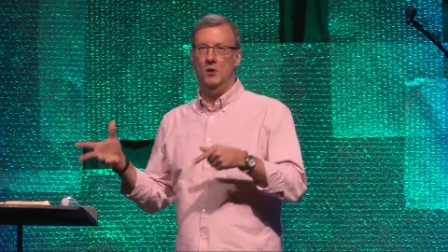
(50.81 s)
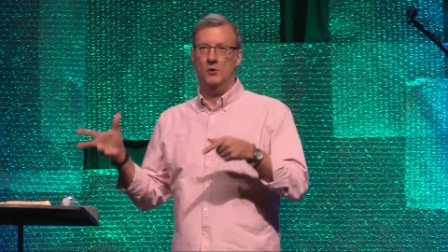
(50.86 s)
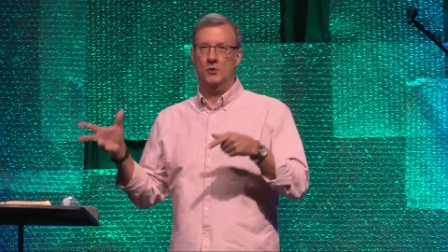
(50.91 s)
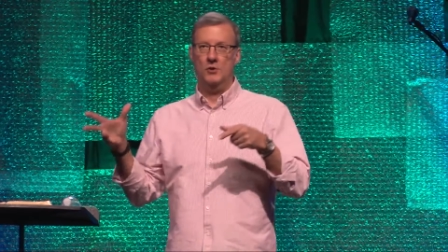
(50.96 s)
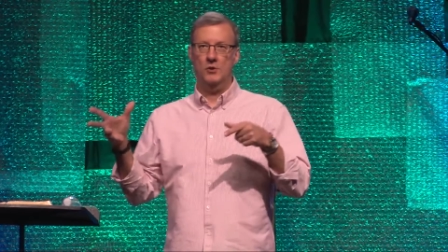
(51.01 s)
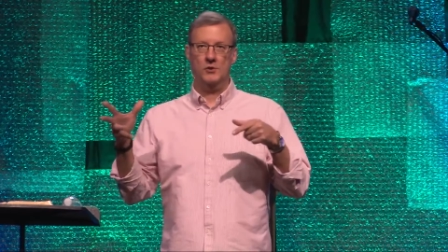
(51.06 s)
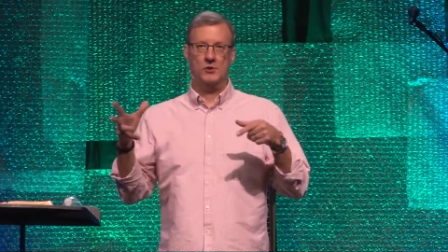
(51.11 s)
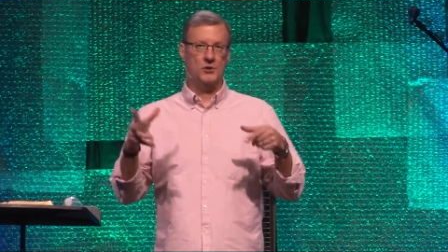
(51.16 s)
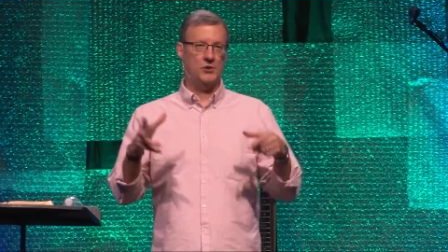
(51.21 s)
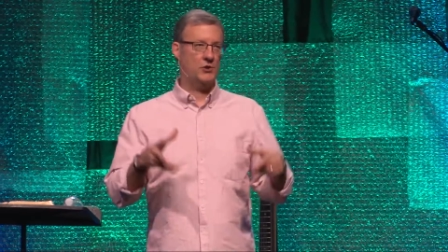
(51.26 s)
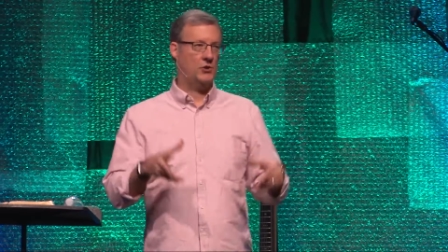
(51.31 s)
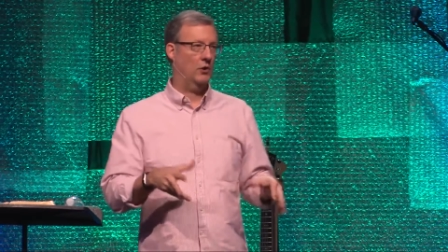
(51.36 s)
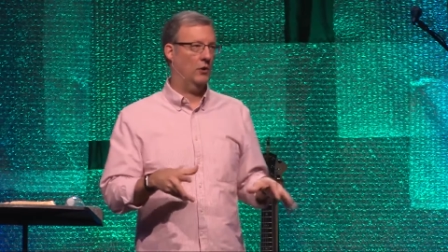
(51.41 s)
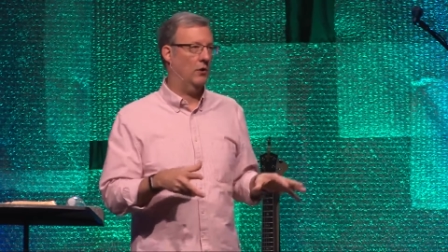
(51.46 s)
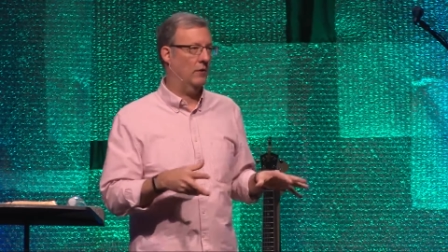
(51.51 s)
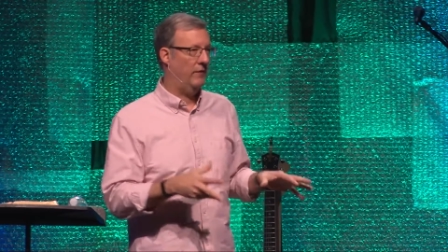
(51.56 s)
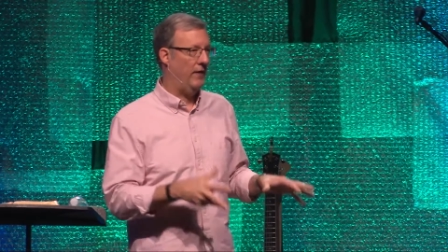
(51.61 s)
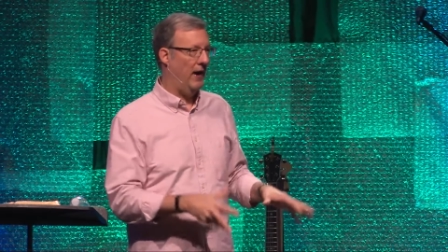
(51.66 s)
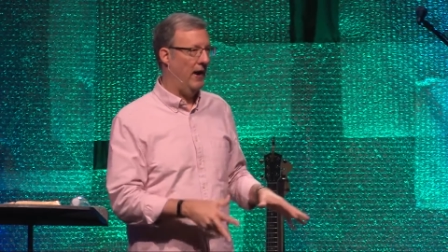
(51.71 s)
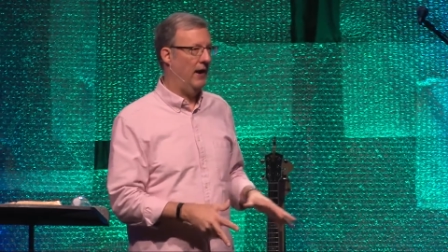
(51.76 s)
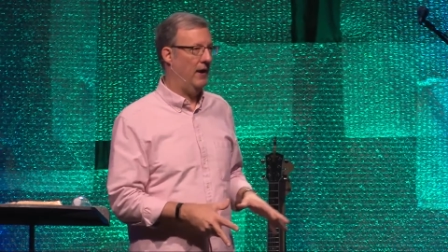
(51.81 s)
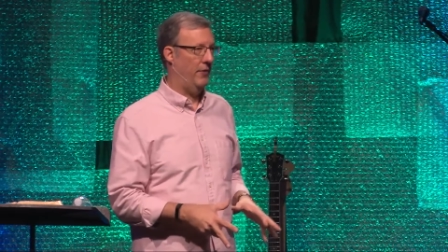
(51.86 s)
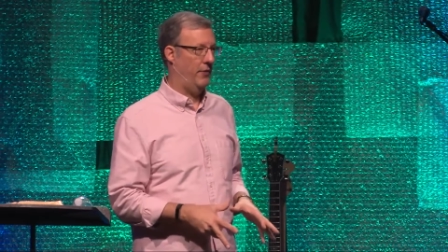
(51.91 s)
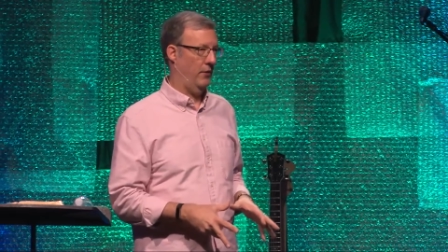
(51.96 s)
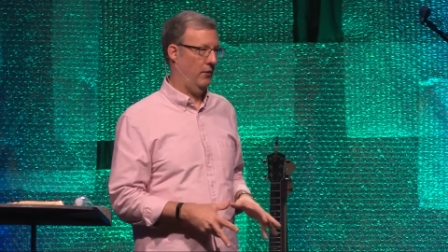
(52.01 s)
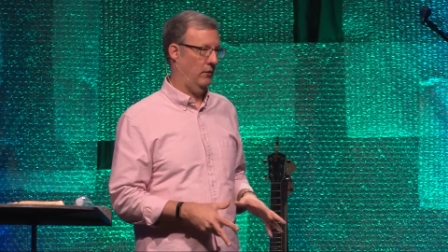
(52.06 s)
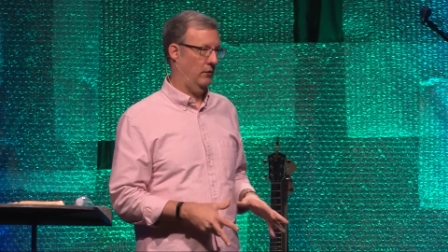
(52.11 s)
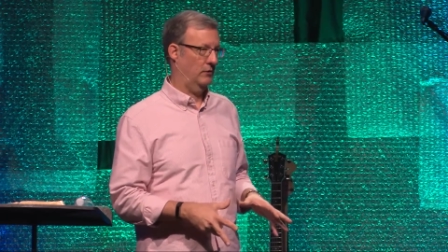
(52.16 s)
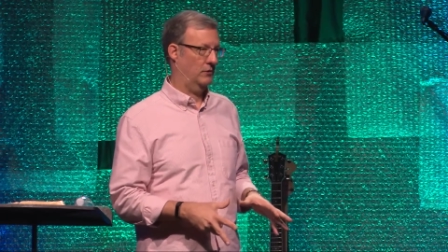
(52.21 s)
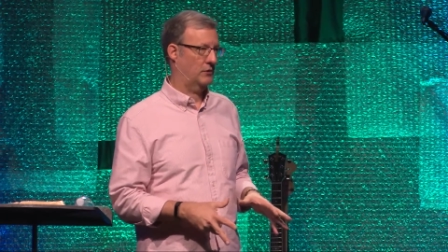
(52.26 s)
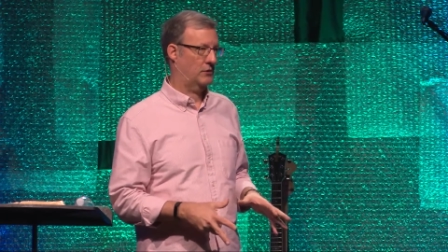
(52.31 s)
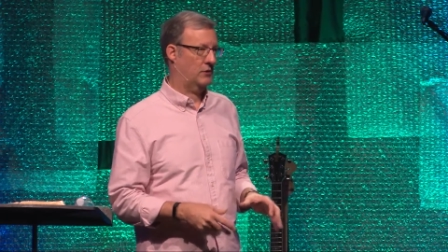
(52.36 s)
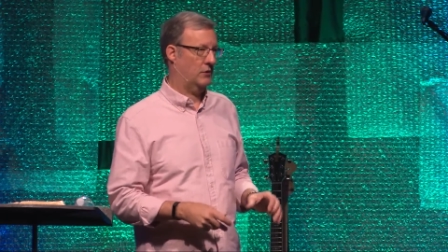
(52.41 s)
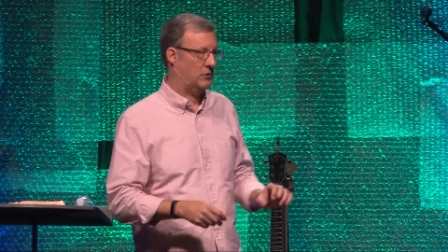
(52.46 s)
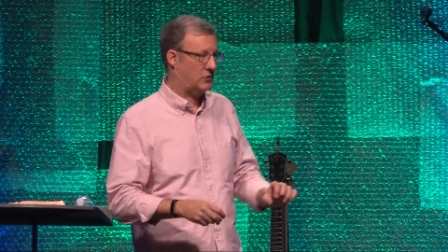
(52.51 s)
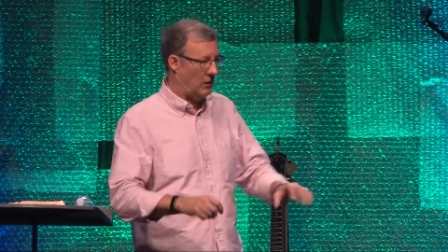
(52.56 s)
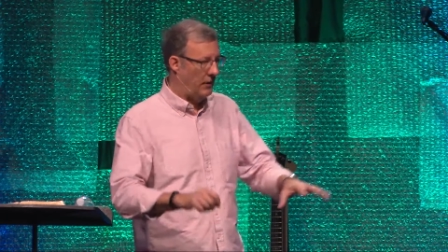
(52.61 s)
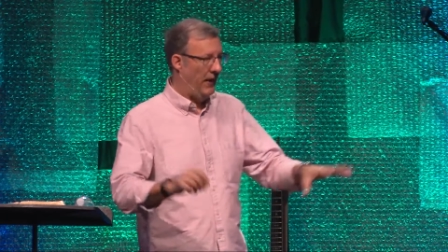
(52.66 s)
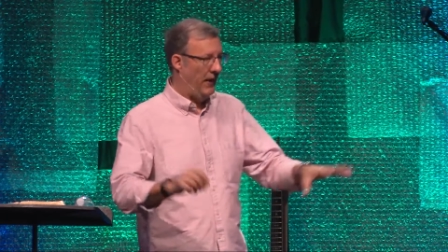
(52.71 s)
to serve others. So